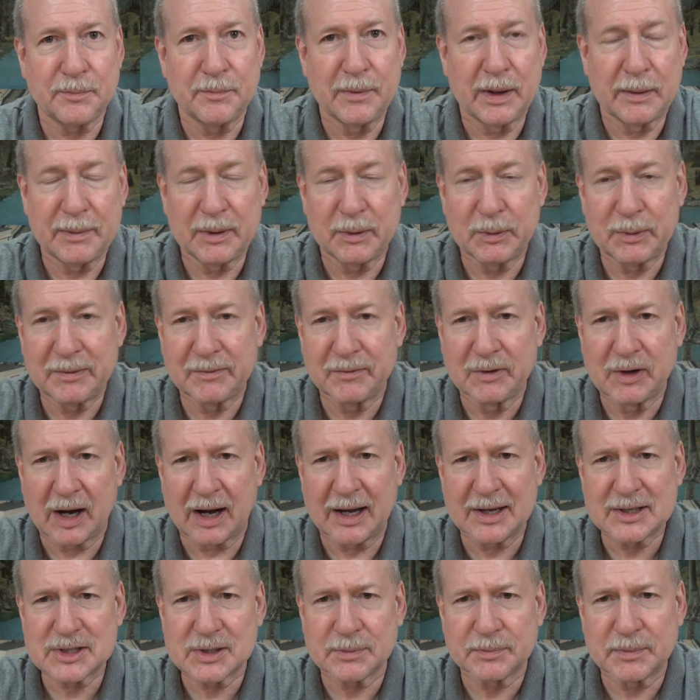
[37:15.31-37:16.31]
Maybe we've
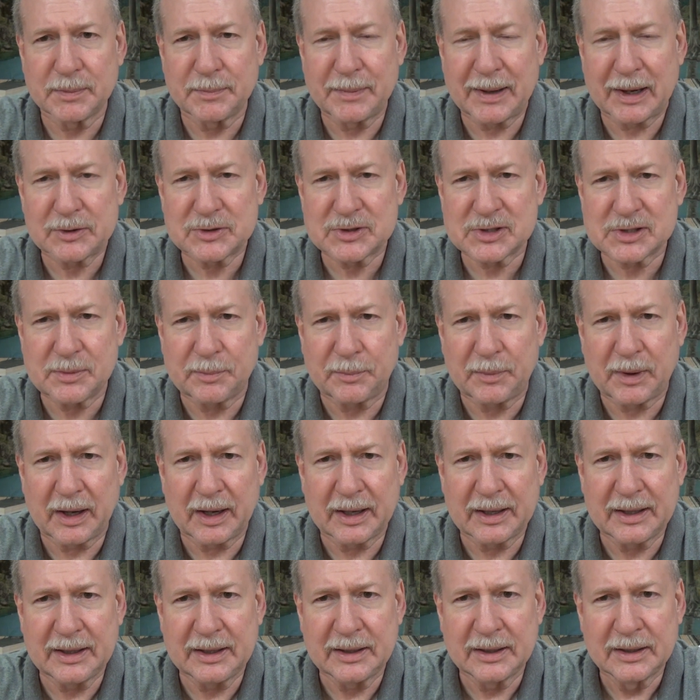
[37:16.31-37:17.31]
gossiped about
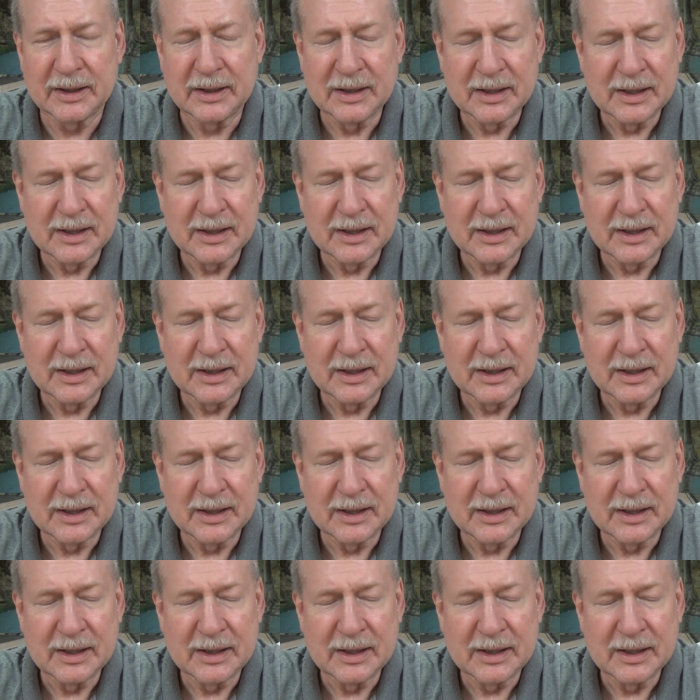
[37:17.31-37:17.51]
somebody